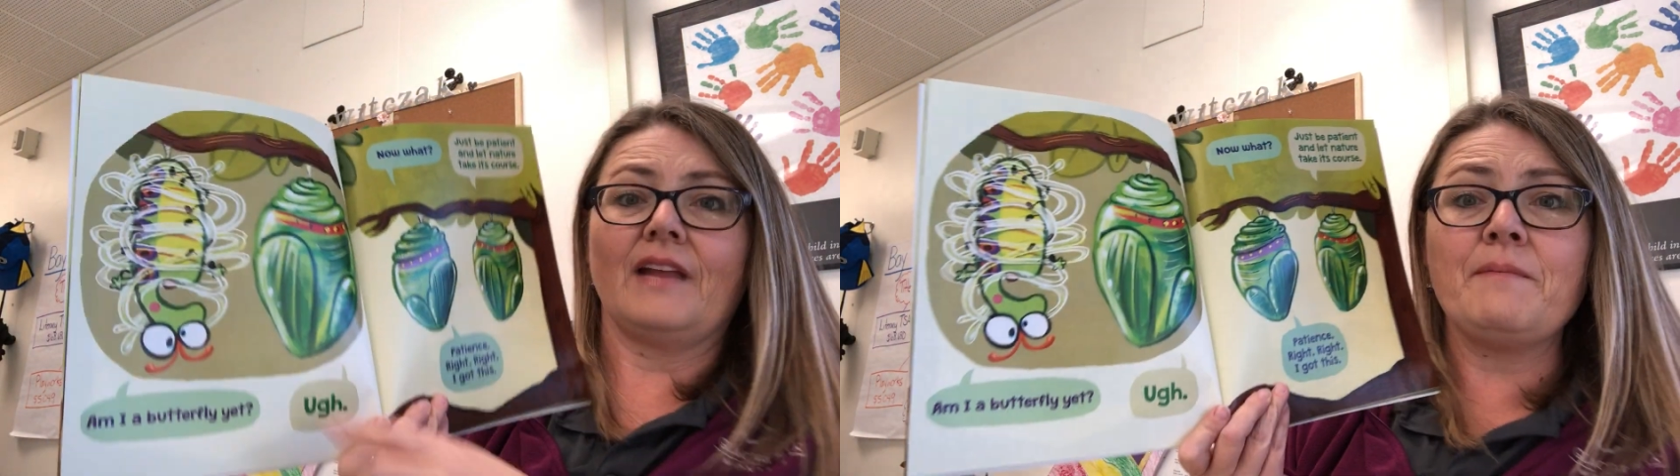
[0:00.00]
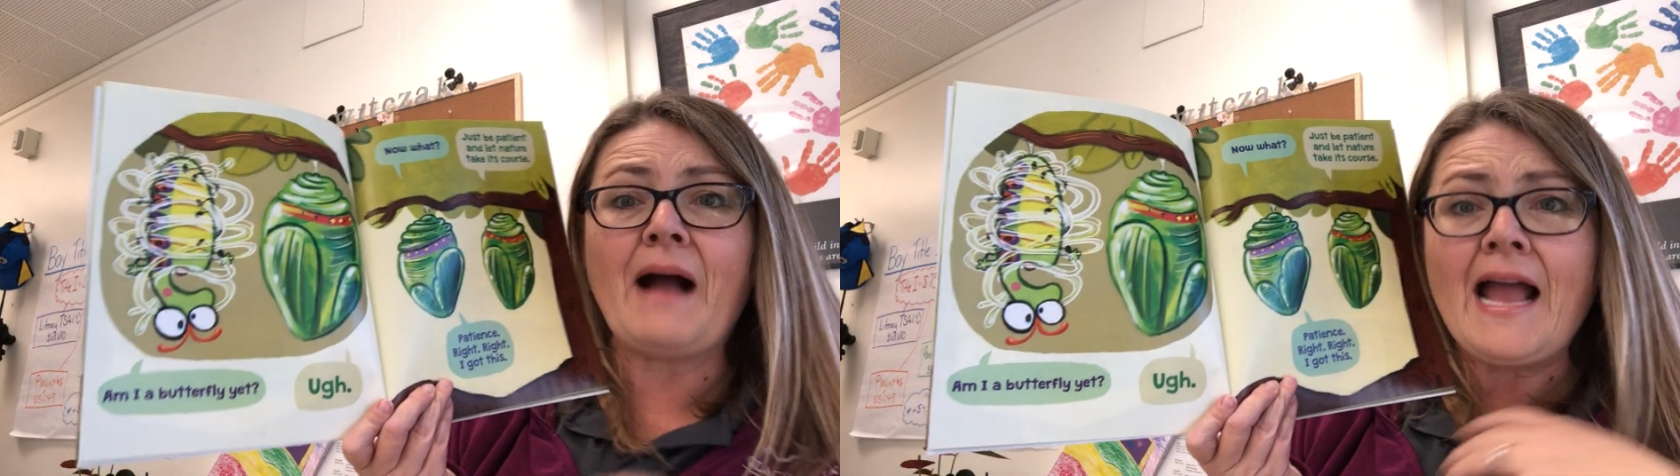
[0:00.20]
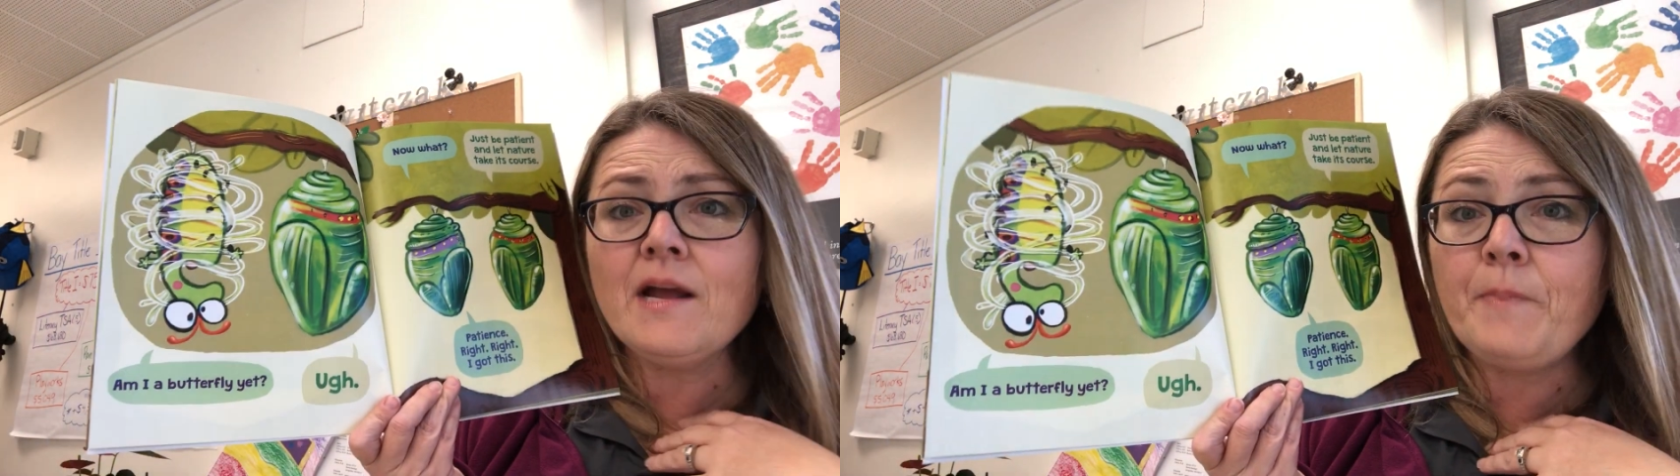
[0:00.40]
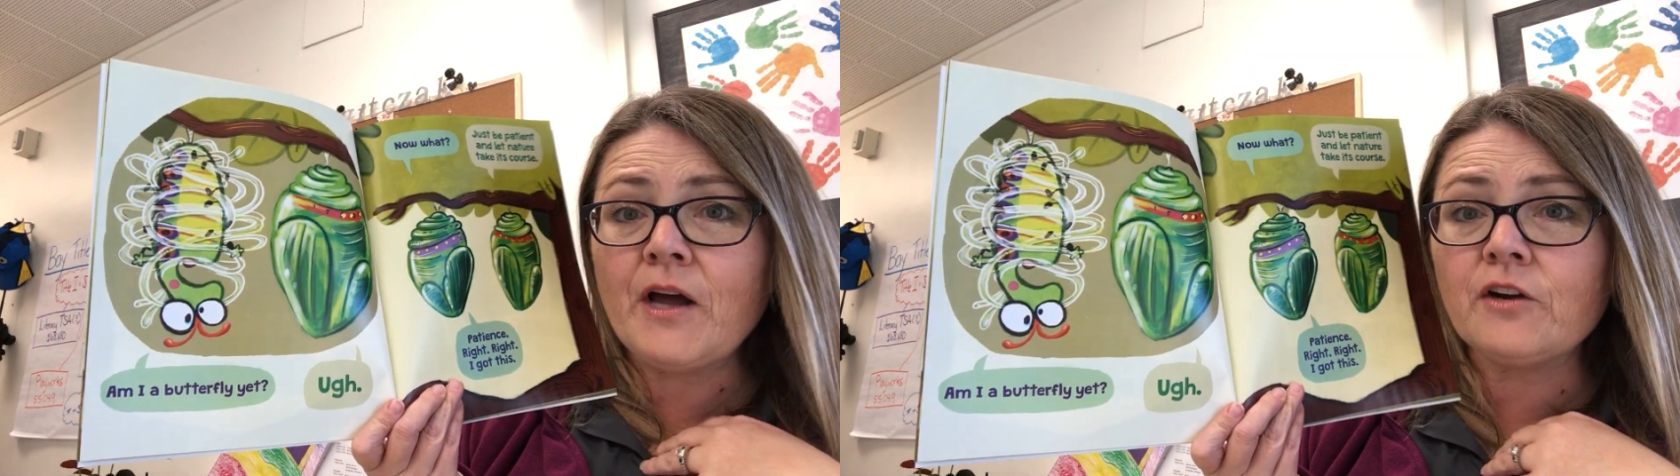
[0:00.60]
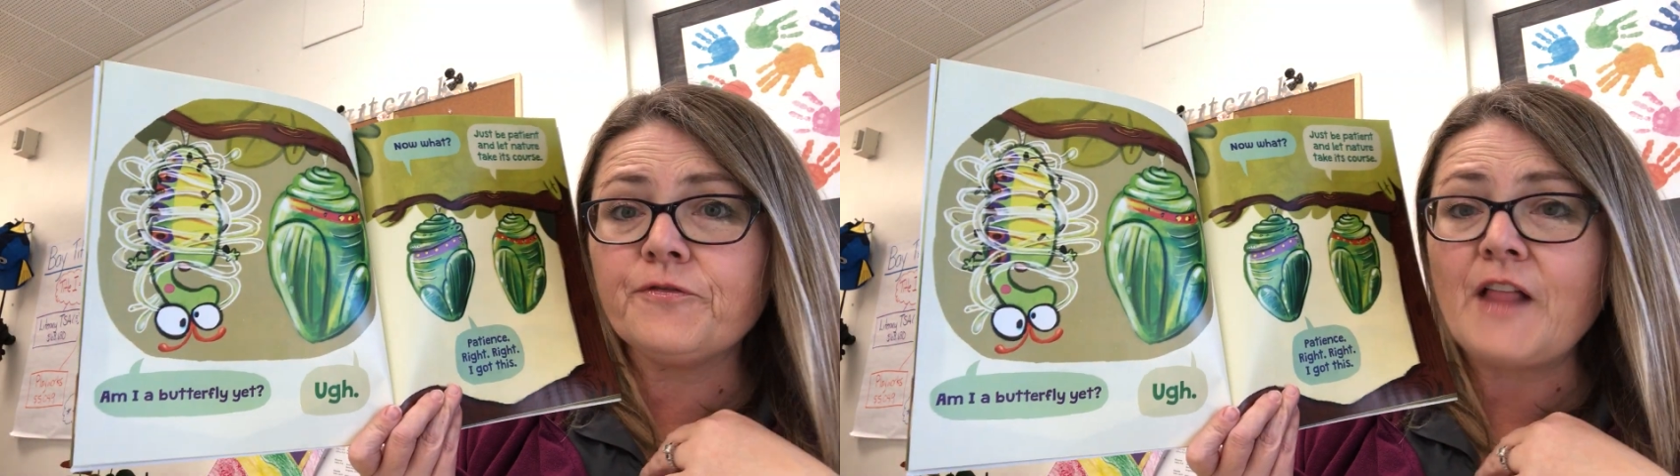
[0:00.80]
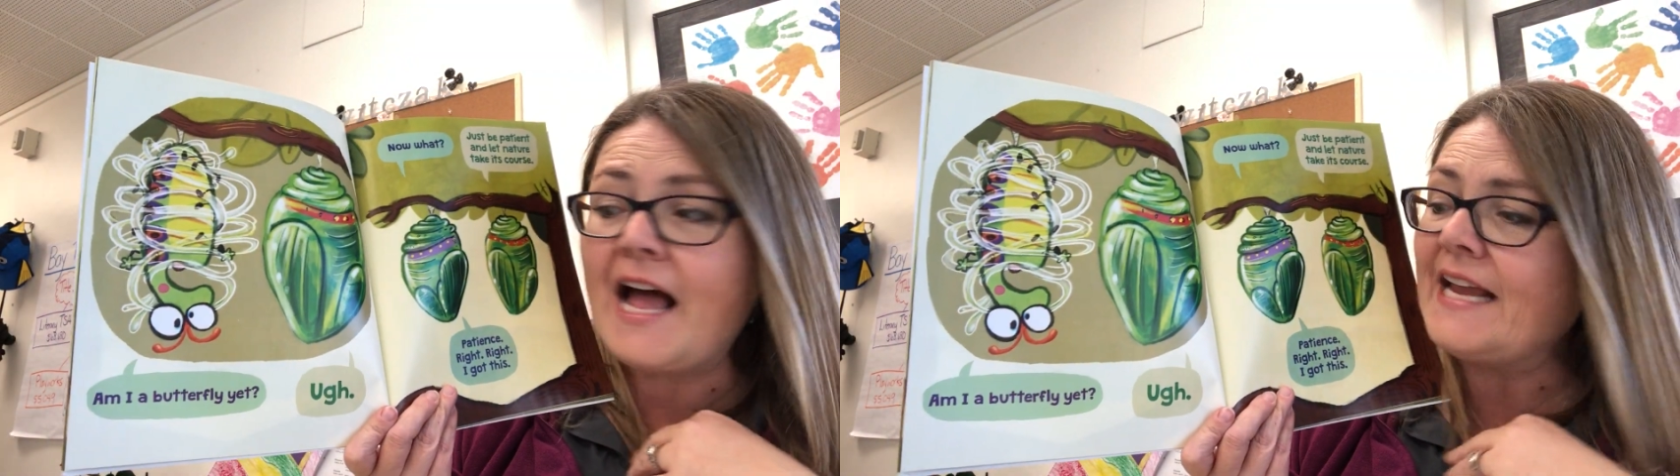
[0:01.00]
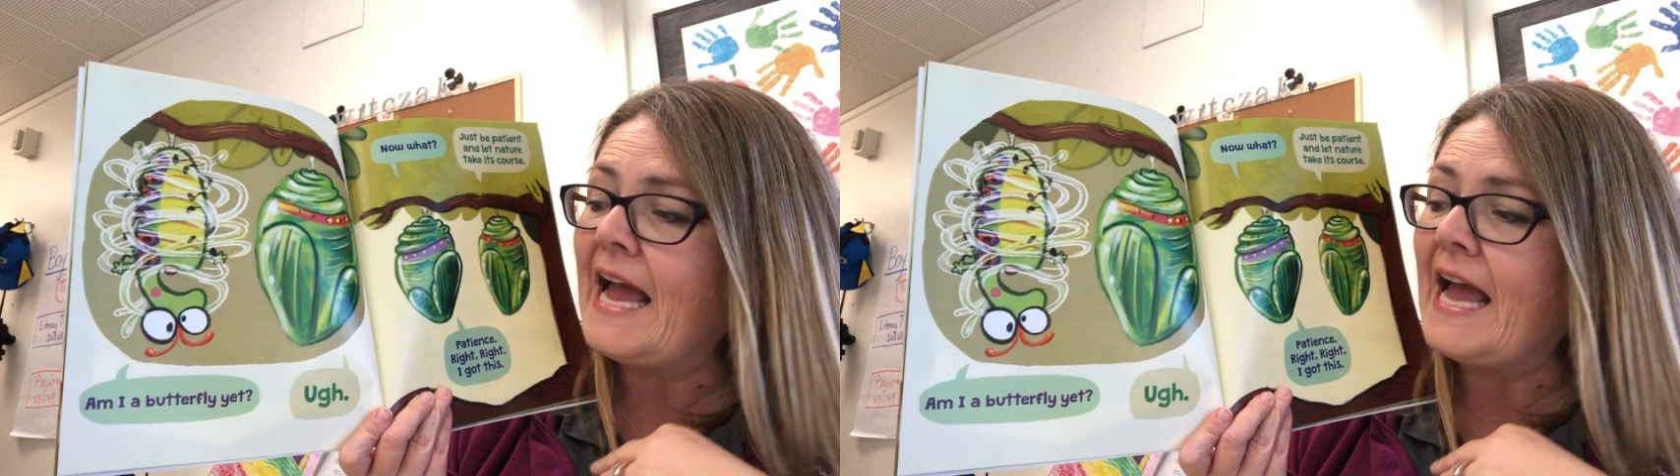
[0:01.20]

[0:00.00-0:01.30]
Am I a butterfly